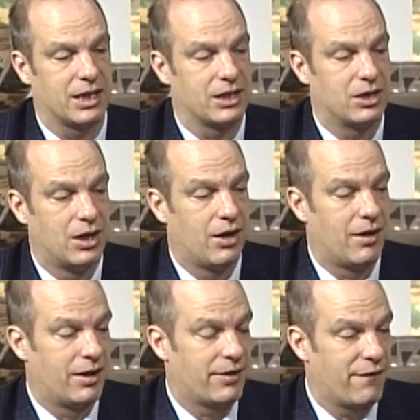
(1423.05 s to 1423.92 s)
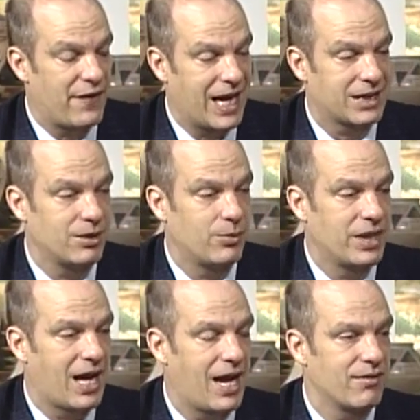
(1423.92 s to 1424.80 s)
And the fact that we
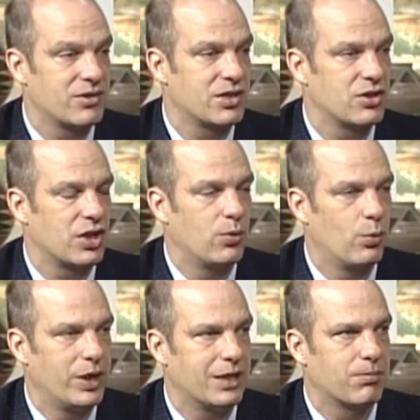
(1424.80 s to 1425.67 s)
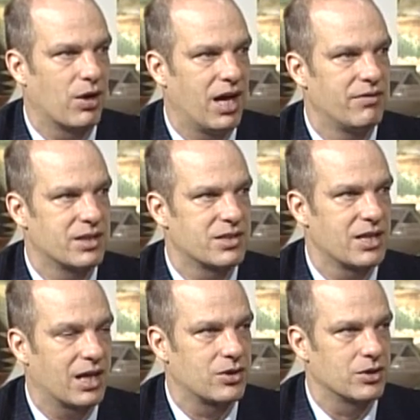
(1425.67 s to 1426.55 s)
have such a weak private
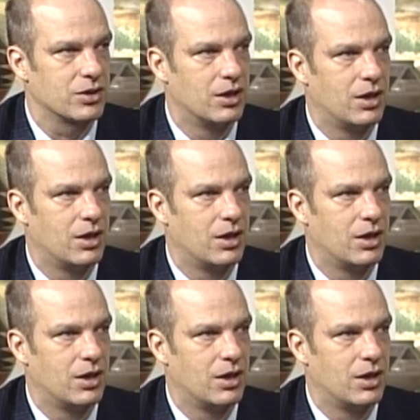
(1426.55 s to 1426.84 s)
sector